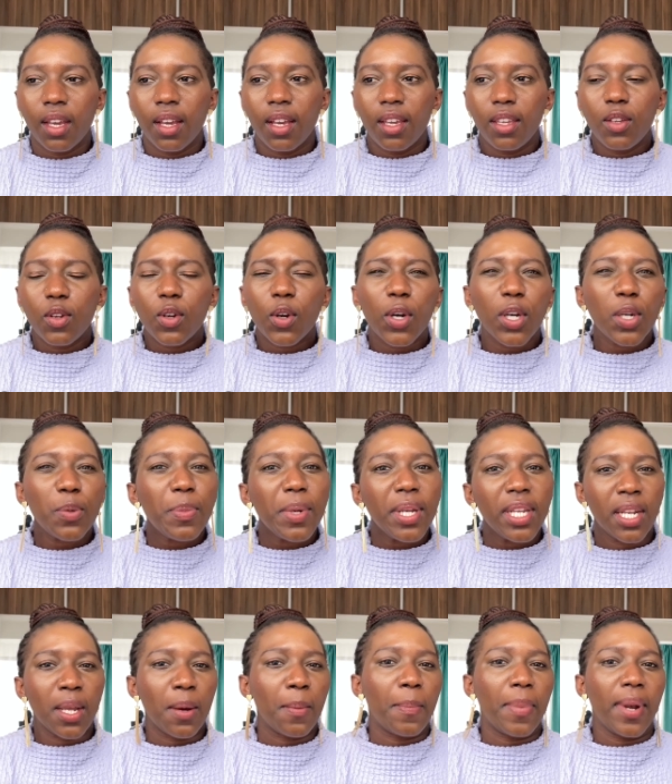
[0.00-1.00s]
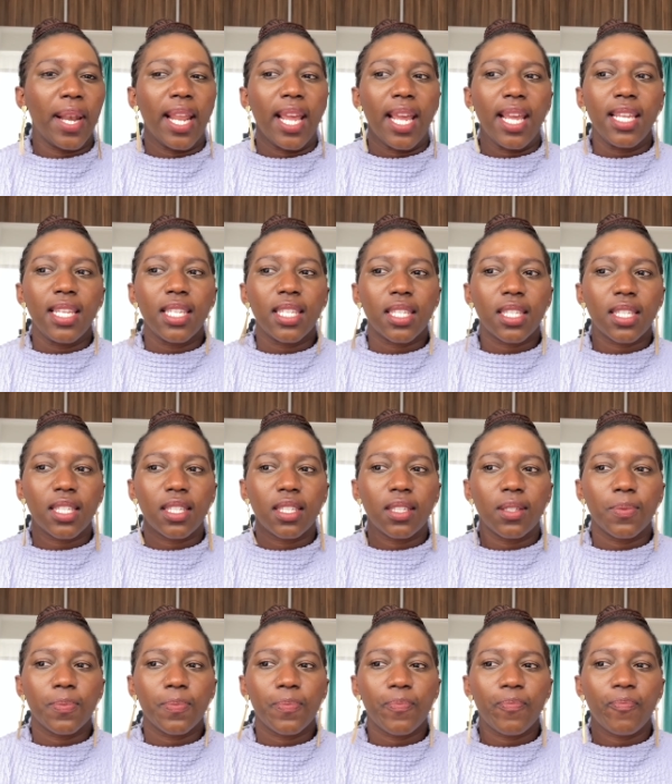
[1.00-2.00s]
You could be in a place
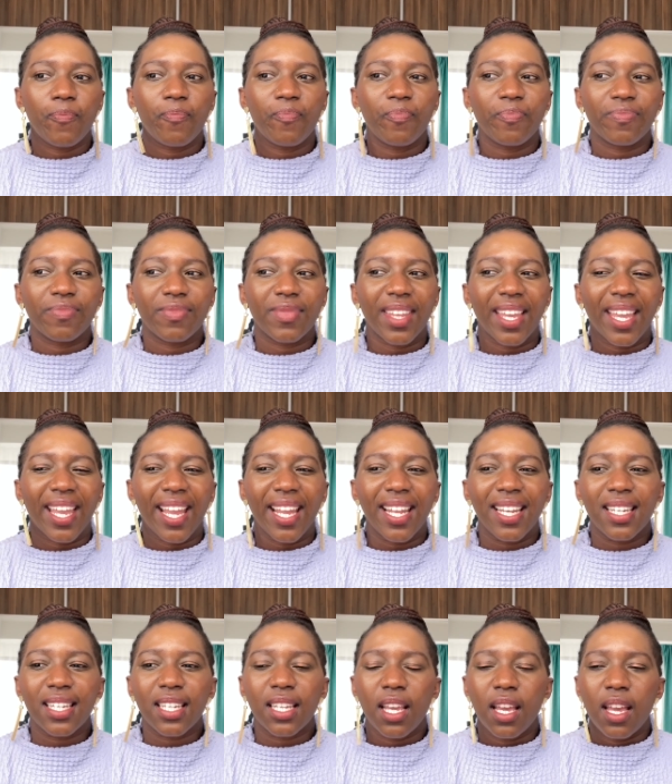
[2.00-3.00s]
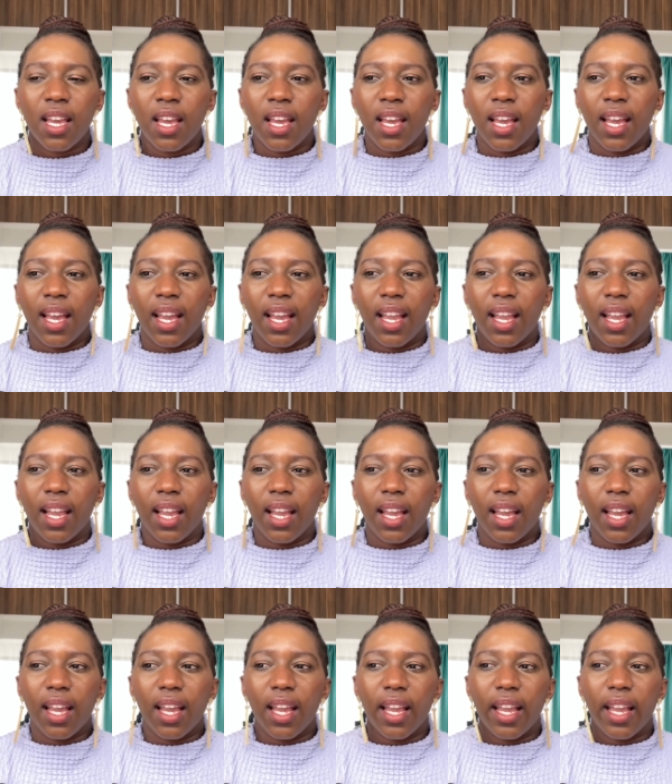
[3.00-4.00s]
and
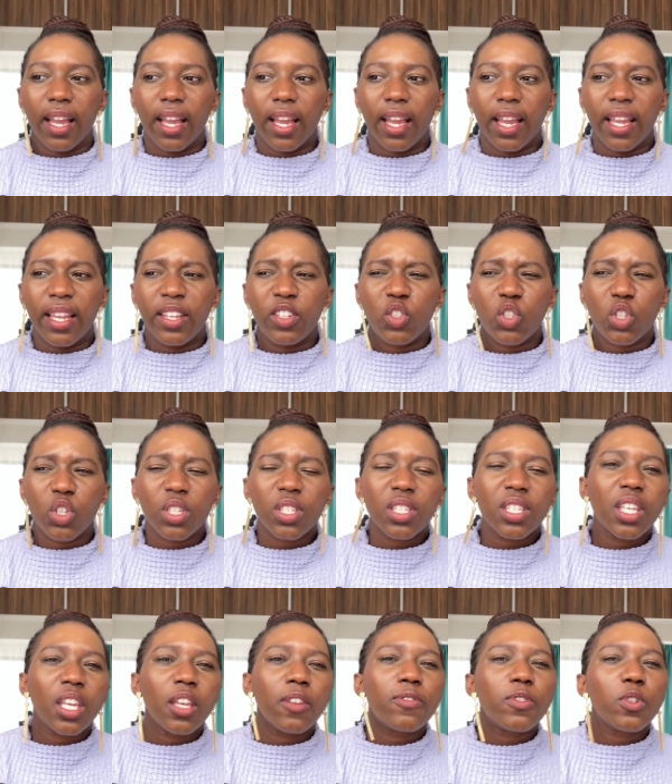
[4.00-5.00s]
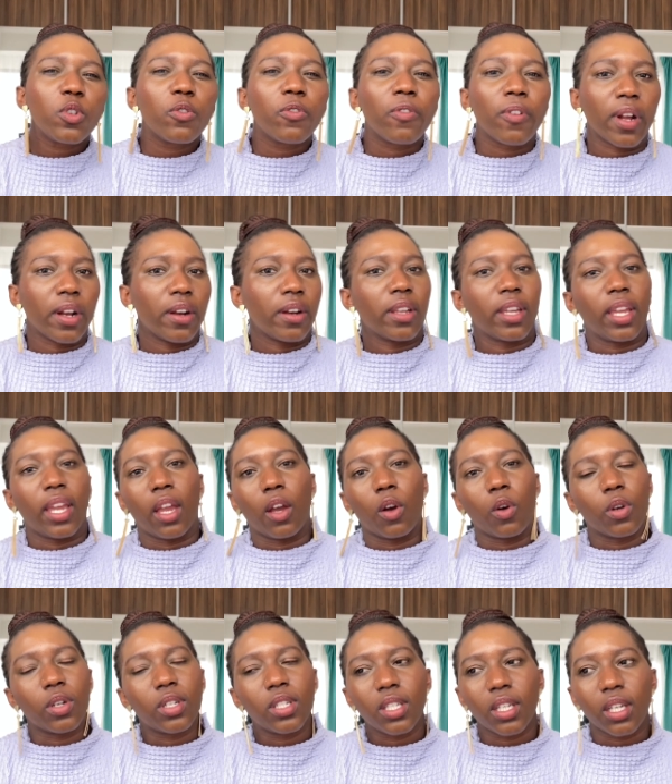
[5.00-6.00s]
it just gives you very
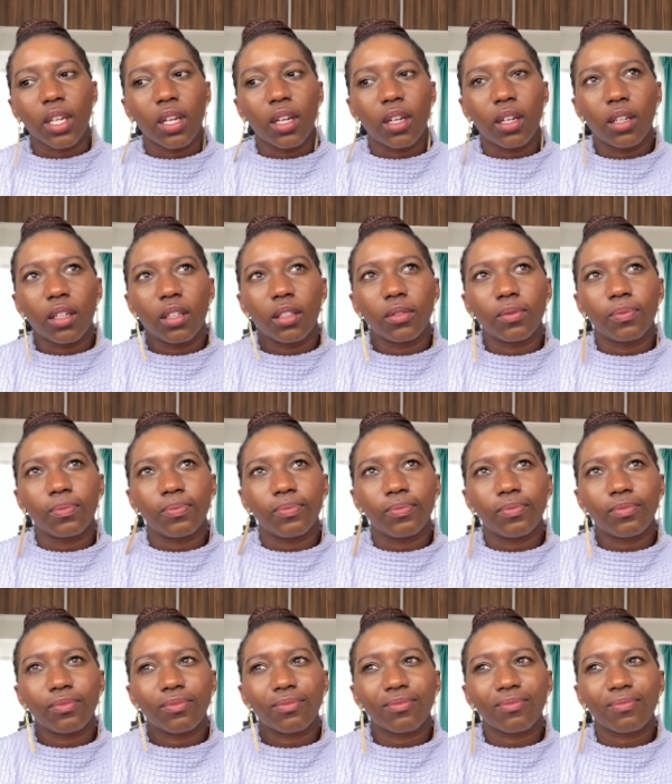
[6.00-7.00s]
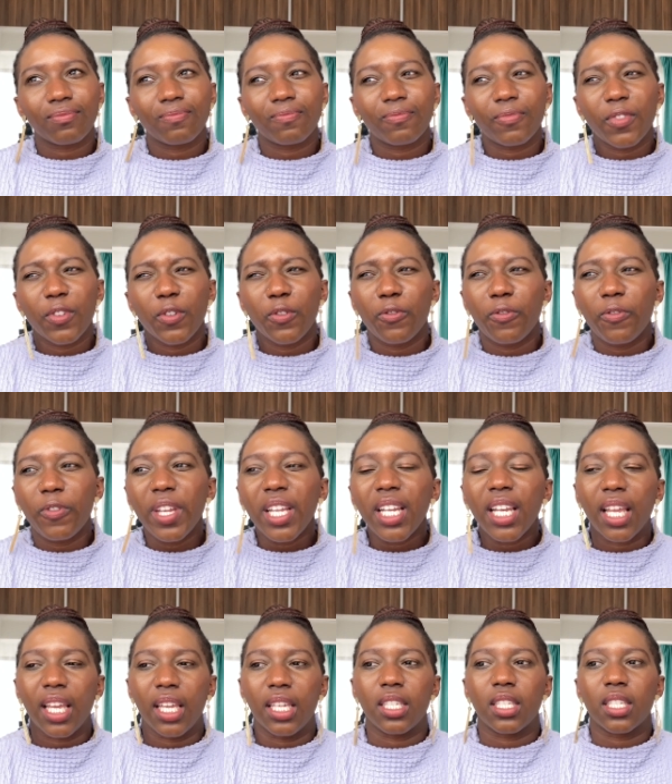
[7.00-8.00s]
chaotic
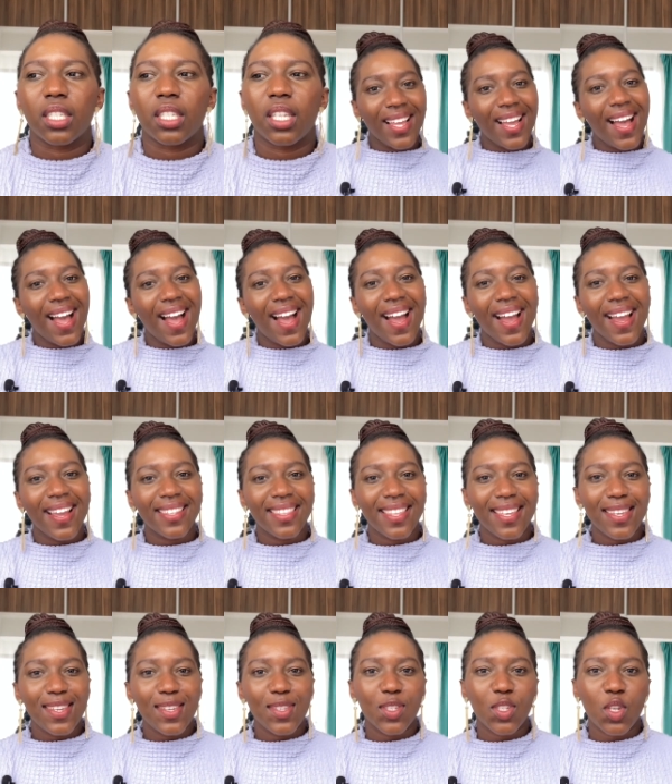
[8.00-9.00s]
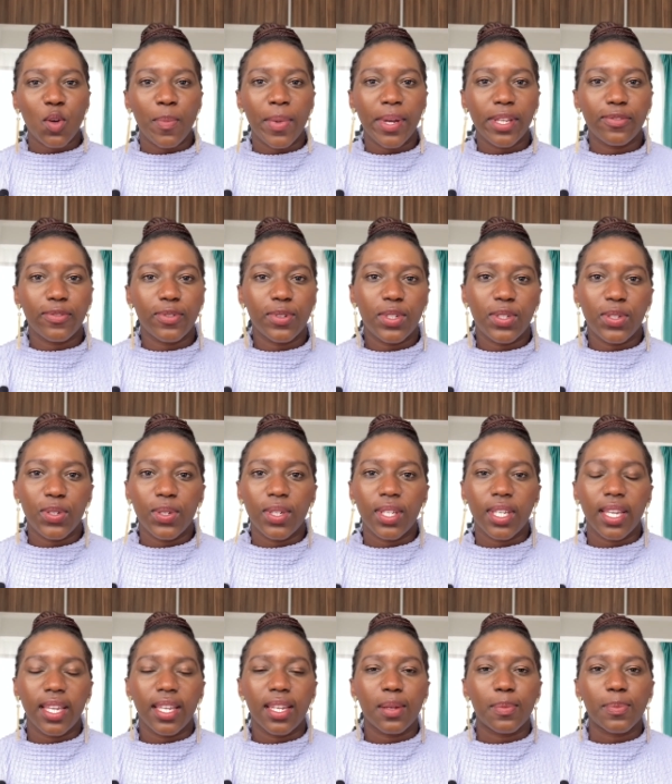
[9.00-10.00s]
feelings. Hi, thank you so much for
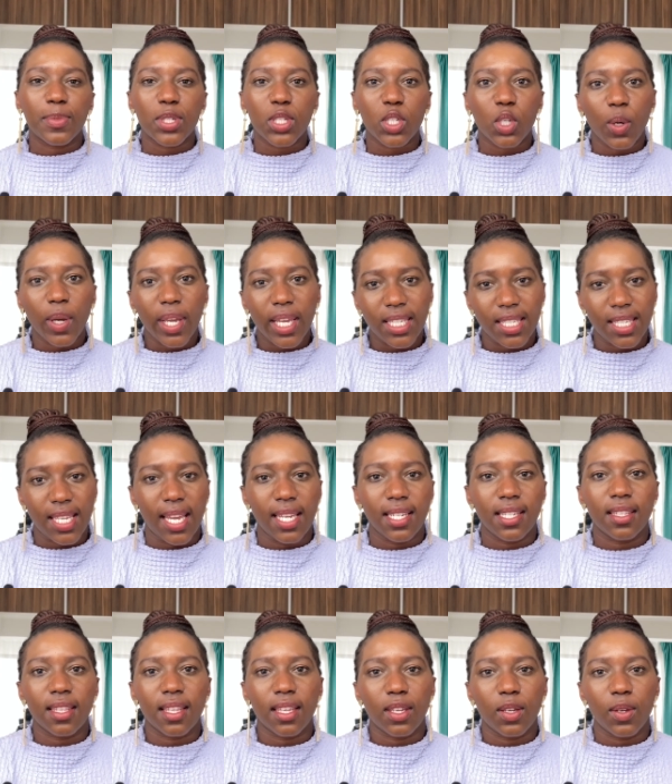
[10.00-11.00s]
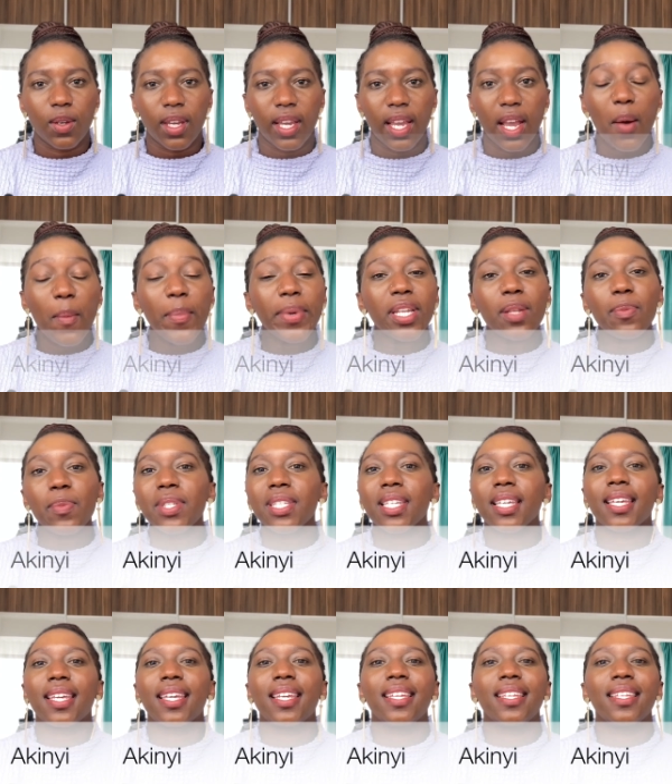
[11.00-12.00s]
tuning in. I'm so excited that you're here. My name is
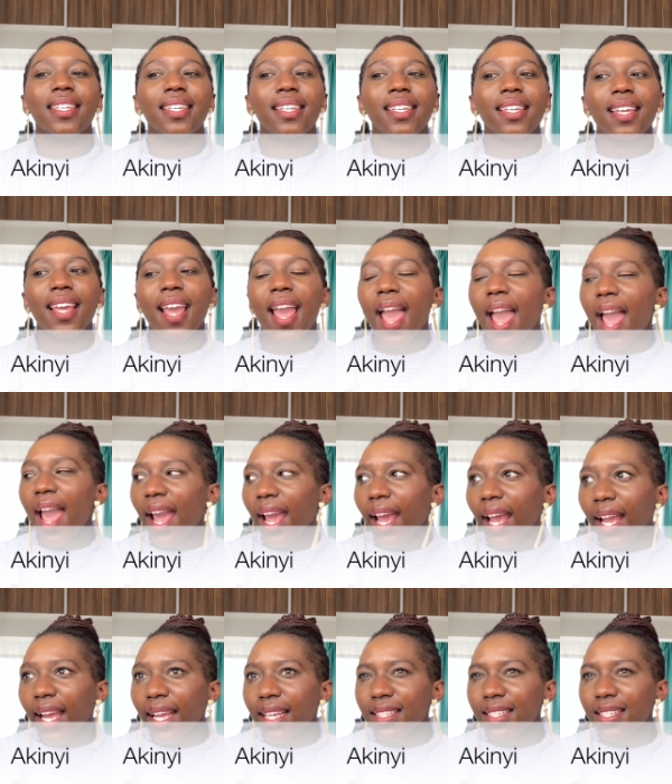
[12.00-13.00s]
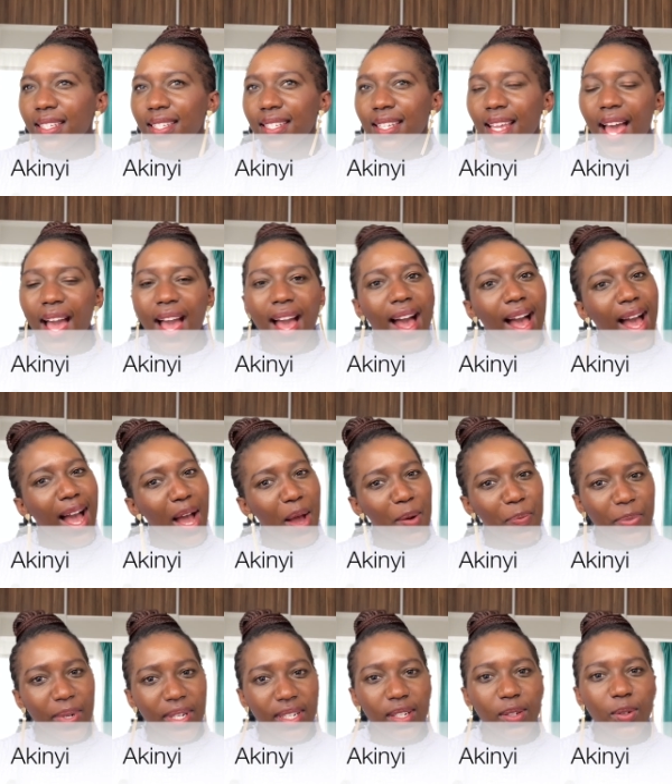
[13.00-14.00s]
Akinyi and
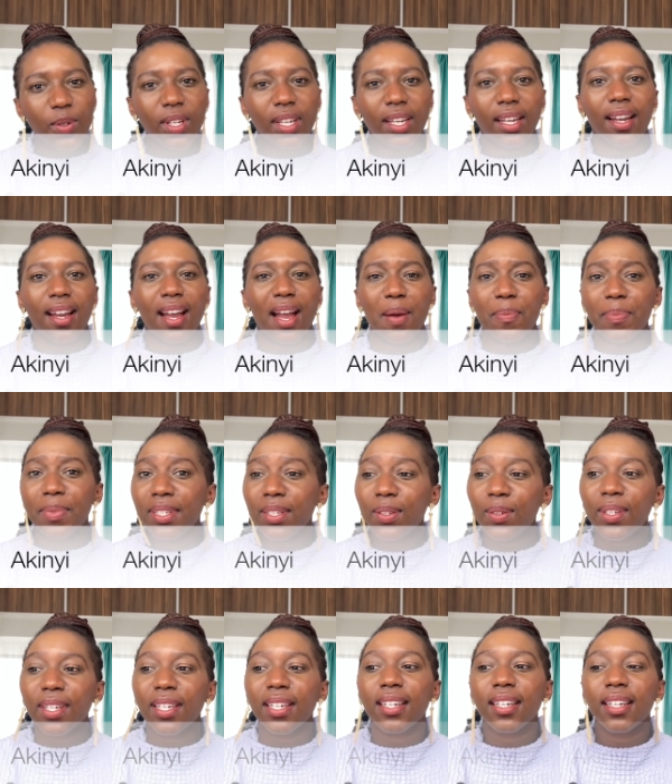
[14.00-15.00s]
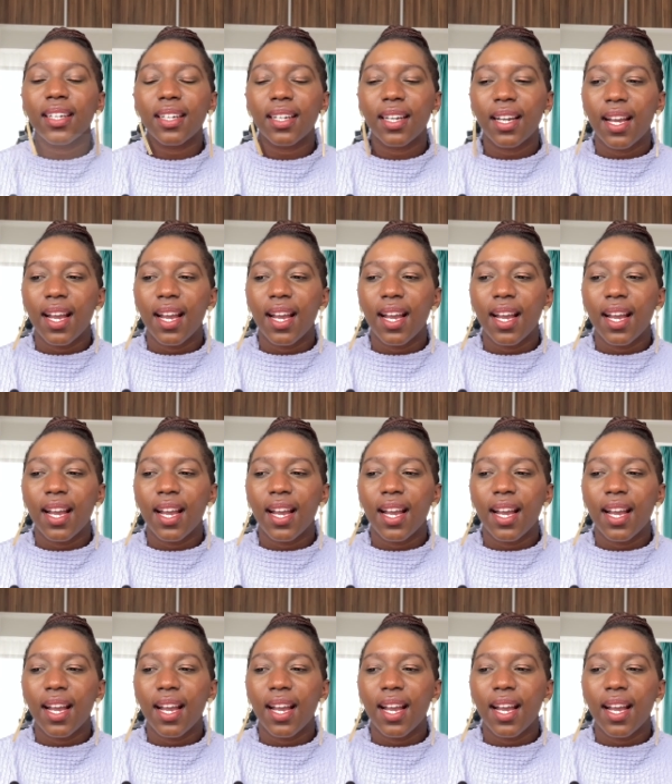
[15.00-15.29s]
happy new year, happy new year.